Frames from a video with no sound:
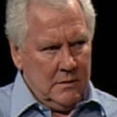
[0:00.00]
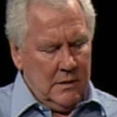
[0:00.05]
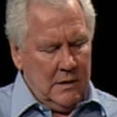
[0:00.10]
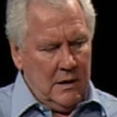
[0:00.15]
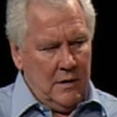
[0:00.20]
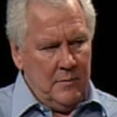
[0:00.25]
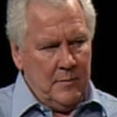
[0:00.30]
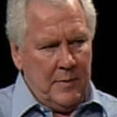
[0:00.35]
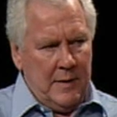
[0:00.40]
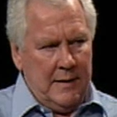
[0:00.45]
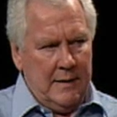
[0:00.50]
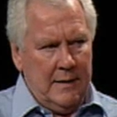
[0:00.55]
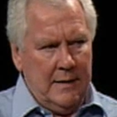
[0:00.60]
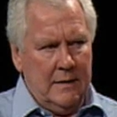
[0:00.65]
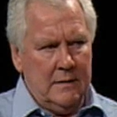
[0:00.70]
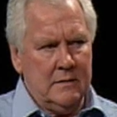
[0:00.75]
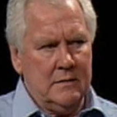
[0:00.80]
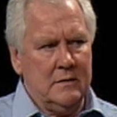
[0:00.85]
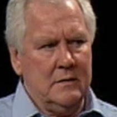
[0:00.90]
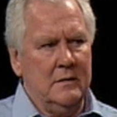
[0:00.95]
go
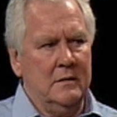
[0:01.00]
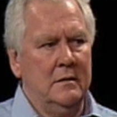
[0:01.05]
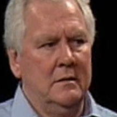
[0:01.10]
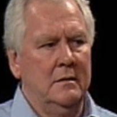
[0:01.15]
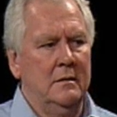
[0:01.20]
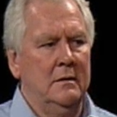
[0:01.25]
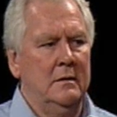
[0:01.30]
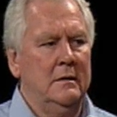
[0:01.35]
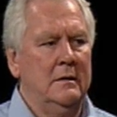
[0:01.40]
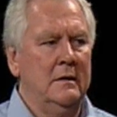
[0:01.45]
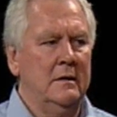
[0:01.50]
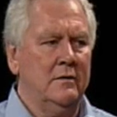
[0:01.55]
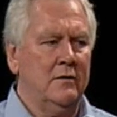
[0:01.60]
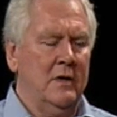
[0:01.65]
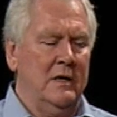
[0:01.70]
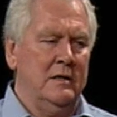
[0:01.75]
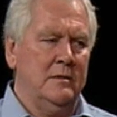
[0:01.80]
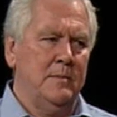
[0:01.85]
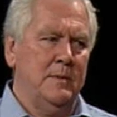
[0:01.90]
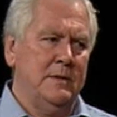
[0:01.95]
past the
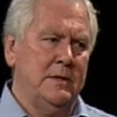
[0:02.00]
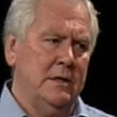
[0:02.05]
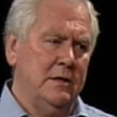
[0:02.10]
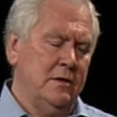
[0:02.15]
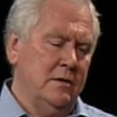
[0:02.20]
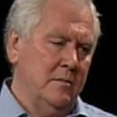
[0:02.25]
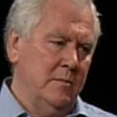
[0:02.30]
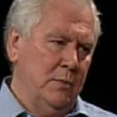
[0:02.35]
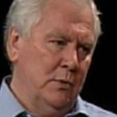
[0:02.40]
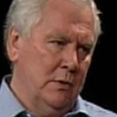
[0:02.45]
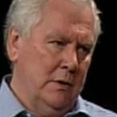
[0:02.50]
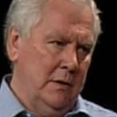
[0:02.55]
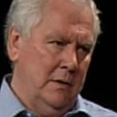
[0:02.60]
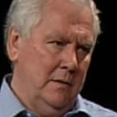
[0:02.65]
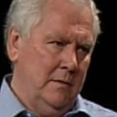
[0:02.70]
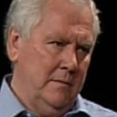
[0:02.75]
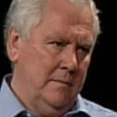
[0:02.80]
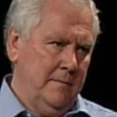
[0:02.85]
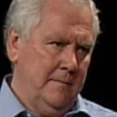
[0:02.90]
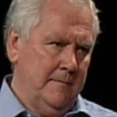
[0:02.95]
transposition point,
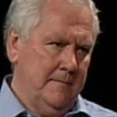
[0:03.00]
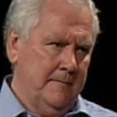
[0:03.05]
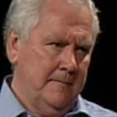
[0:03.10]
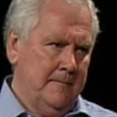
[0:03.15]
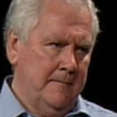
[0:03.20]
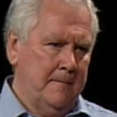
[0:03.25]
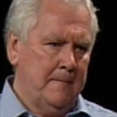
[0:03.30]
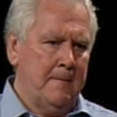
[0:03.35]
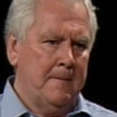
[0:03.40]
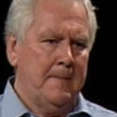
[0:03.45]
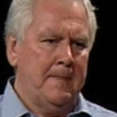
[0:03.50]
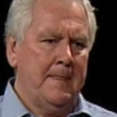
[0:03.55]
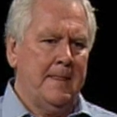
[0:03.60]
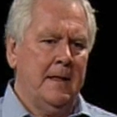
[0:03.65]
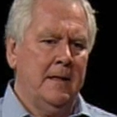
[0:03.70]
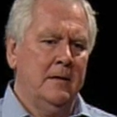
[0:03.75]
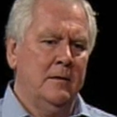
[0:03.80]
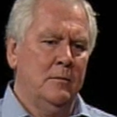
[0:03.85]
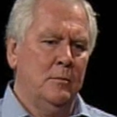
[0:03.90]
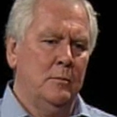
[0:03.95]

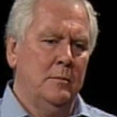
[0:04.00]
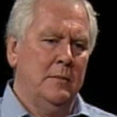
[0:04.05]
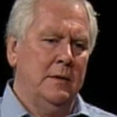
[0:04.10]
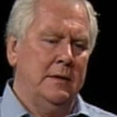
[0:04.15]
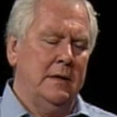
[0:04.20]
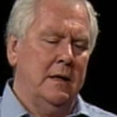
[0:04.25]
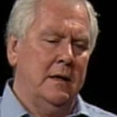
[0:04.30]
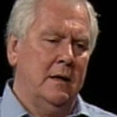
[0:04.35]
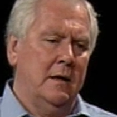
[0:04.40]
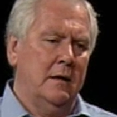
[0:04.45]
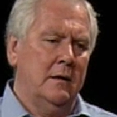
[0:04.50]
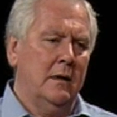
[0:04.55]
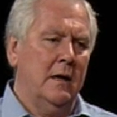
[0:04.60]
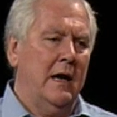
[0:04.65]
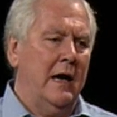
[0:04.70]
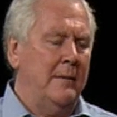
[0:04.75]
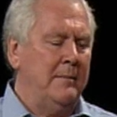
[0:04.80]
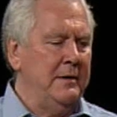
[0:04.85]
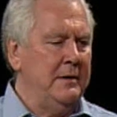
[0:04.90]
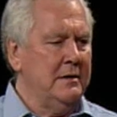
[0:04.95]
but they're
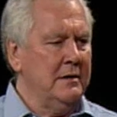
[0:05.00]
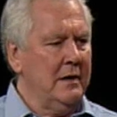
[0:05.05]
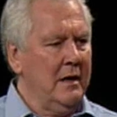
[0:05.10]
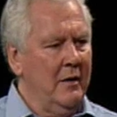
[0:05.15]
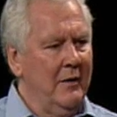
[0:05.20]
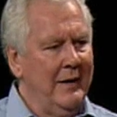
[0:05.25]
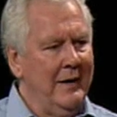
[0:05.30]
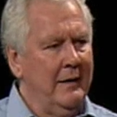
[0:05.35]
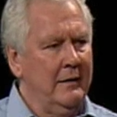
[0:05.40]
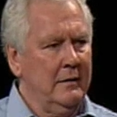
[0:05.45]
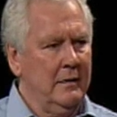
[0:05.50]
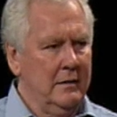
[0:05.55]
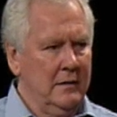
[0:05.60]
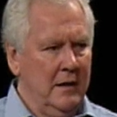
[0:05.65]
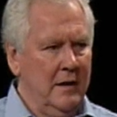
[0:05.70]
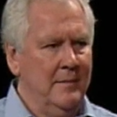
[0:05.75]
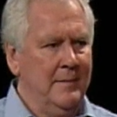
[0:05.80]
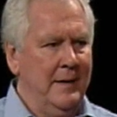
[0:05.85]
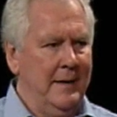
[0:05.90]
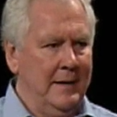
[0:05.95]
happy to go out and
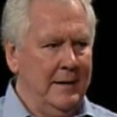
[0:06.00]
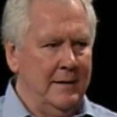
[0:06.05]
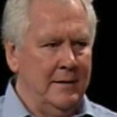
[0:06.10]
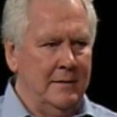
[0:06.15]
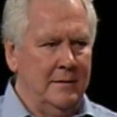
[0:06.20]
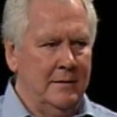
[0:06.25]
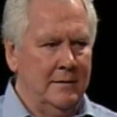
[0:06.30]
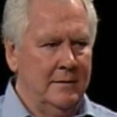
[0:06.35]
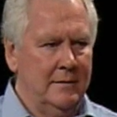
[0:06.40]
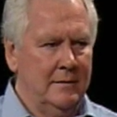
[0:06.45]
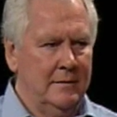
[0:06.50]
come back in.